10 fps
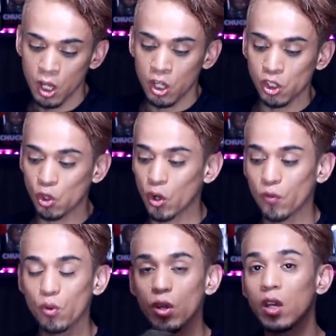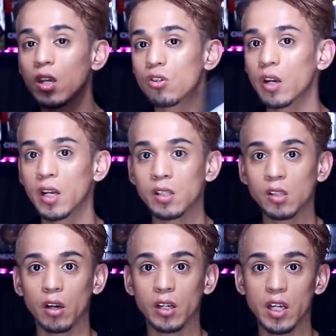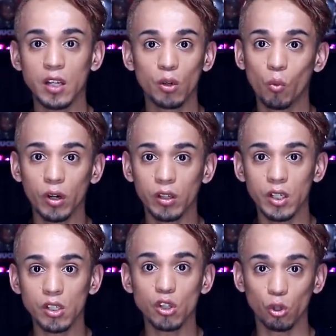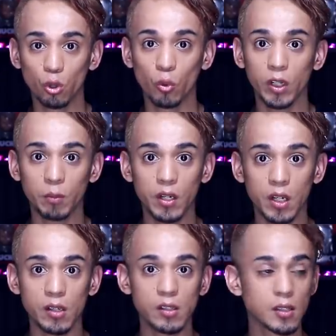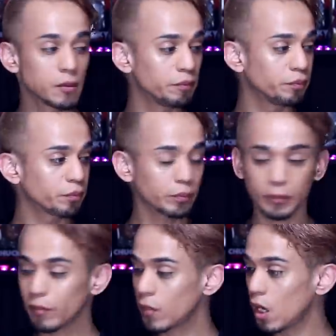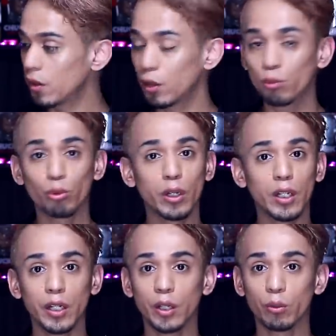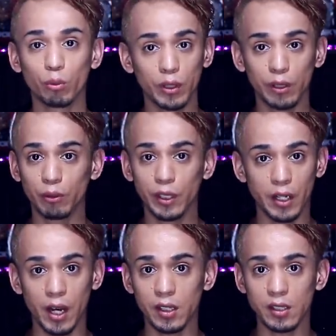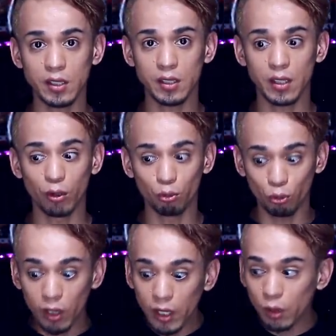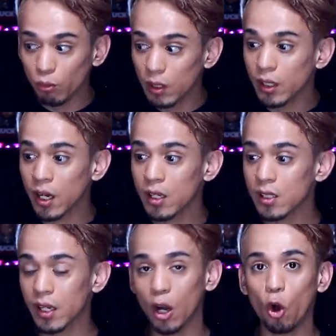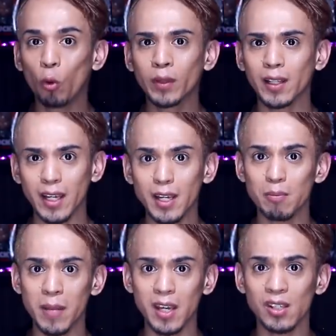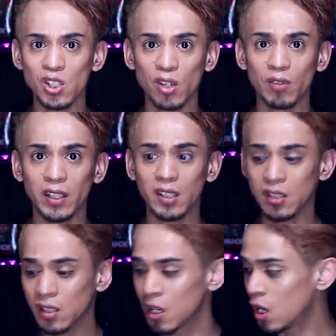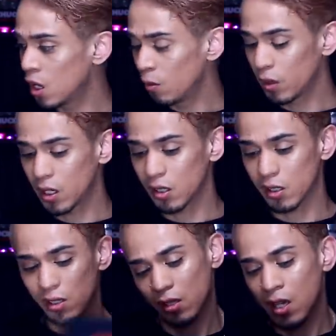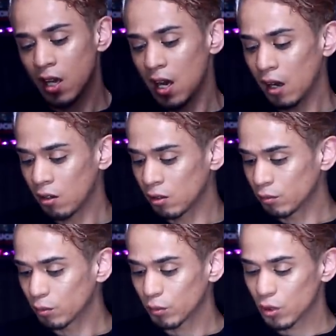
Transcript: So if you can get your hands on either one of these, do it because they're really really really nice they're really really nice and i hope that they keep making stuff like this because i don't know